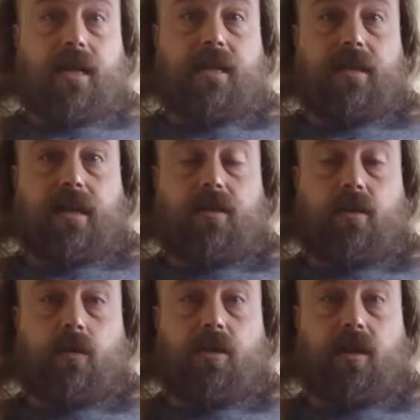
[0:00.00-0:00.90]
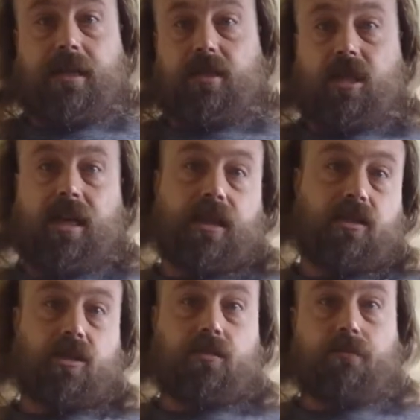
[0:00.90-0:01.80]
As I told you, they
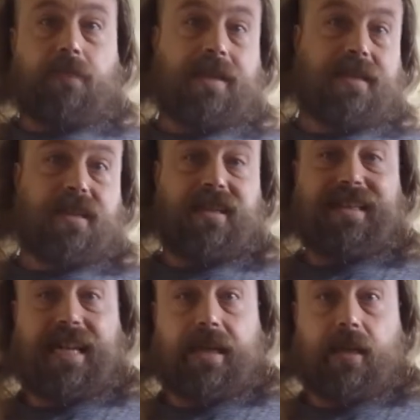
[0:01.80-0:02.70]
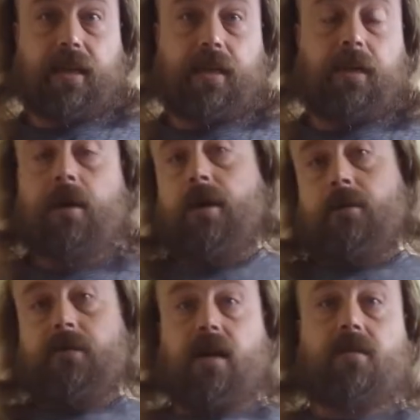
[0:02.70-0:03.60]
change basically daily.
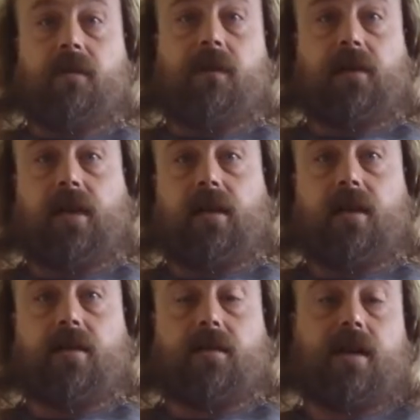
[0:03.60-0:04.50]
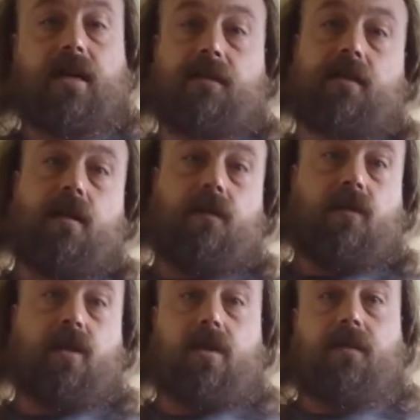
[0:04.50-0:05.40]
150 autographs,
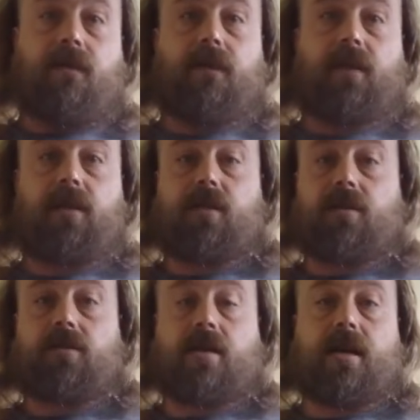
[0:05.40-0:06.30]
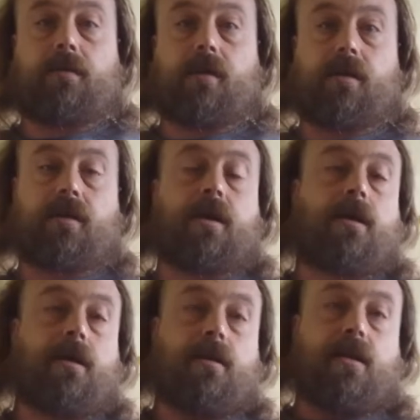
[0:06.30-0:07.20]
150 subscribers.
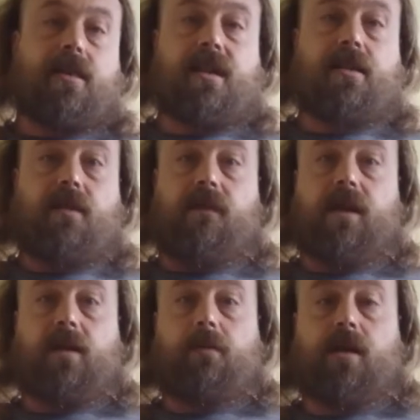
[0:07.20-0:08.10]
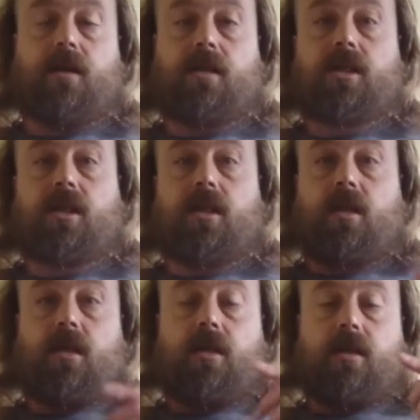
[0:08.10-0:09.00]
Thank you very much.
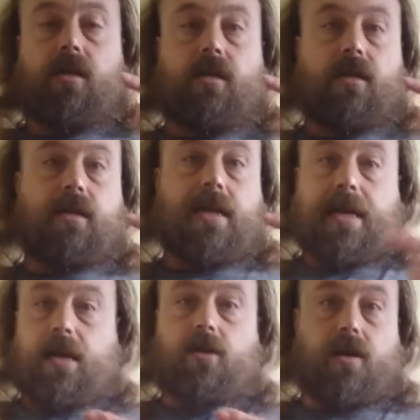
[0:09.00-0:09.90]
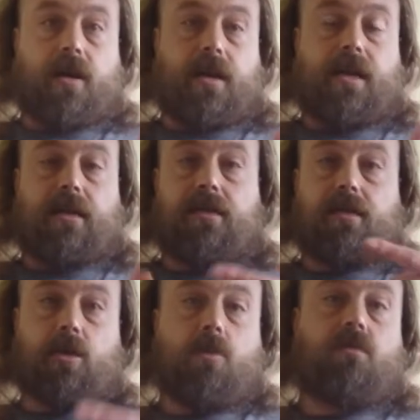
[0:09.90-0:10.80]
I owe you guys
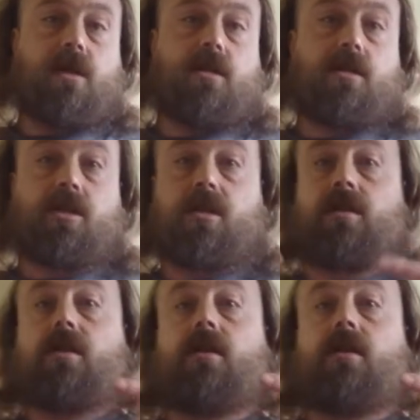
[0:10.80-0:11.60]
so much.